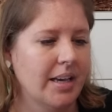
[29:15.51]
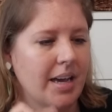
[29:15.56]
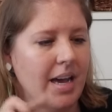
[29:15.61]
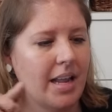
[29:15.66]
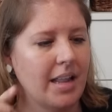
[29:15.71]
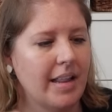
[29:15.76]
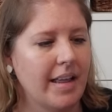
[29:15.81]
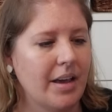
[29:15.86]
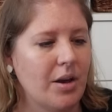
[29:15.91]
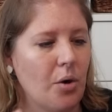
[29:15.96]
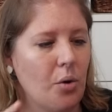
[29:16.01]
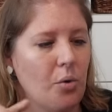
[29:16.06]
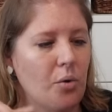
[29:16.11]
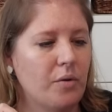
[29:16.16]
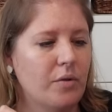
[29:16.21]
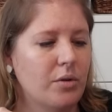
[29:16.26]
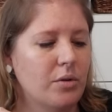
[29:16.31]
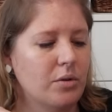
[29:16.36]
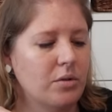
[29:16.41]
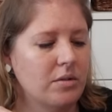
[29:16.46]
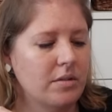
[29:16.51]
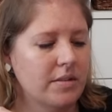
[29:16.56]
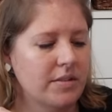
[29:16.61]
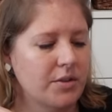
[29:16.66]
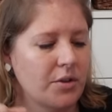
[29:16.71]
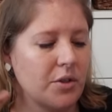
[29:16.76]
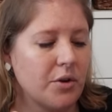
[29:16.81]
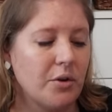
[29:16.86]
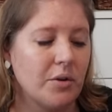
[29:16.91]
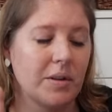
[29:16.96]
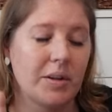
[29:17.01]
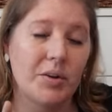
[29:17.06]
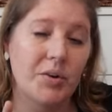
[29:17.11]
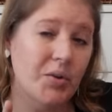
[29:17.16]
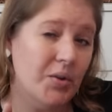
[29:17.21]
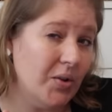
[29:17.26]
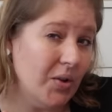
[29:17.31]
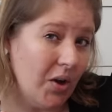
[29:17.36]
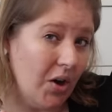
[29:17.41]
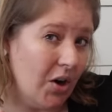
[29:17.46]
kind of like oval. So they're a
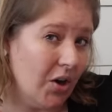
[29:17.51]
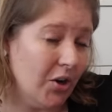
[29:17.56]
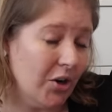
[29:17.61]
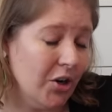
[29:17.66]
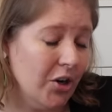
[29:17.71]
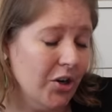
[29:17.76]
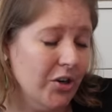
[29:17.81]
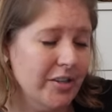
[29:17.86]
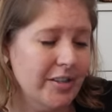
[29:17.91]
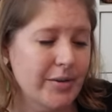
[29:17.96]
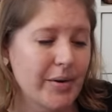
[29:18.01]
little longer.